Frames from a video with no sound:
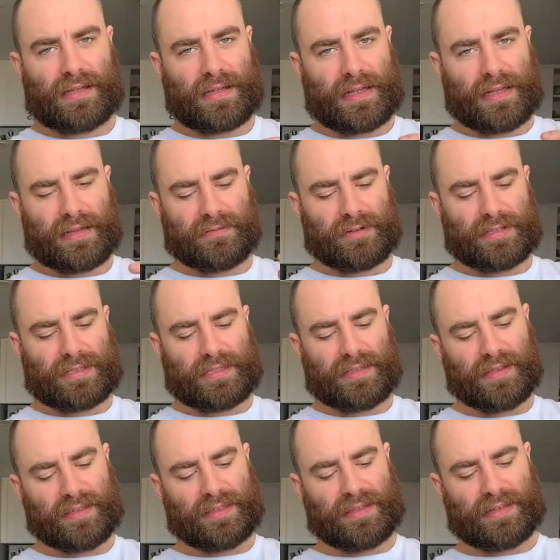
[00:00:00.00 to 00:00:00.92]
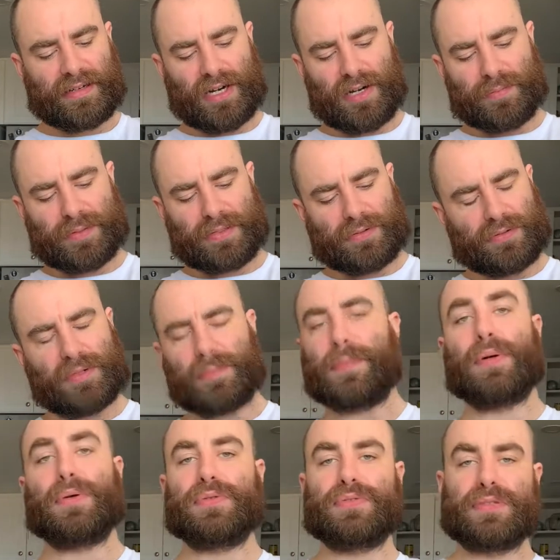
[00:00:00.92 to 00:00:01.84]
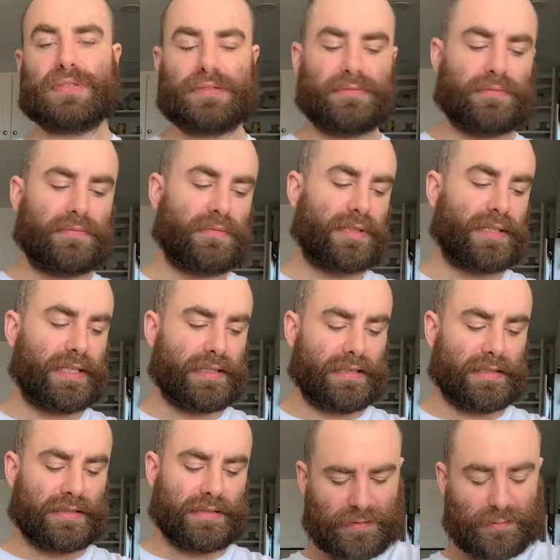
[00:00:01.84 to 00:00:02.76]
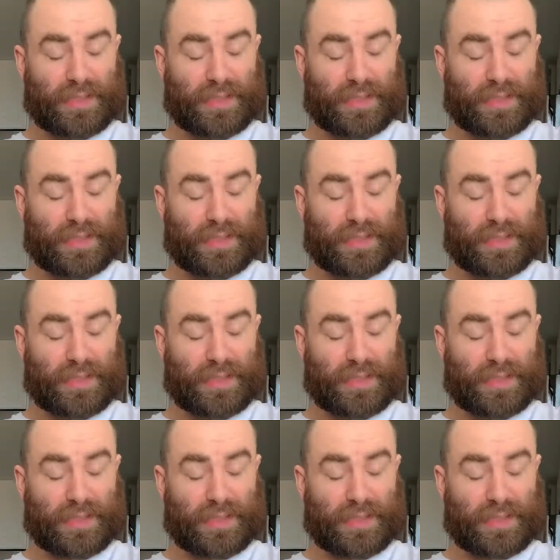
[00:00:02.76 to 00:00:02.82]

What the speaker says: And really nothing carpet or upholstery related.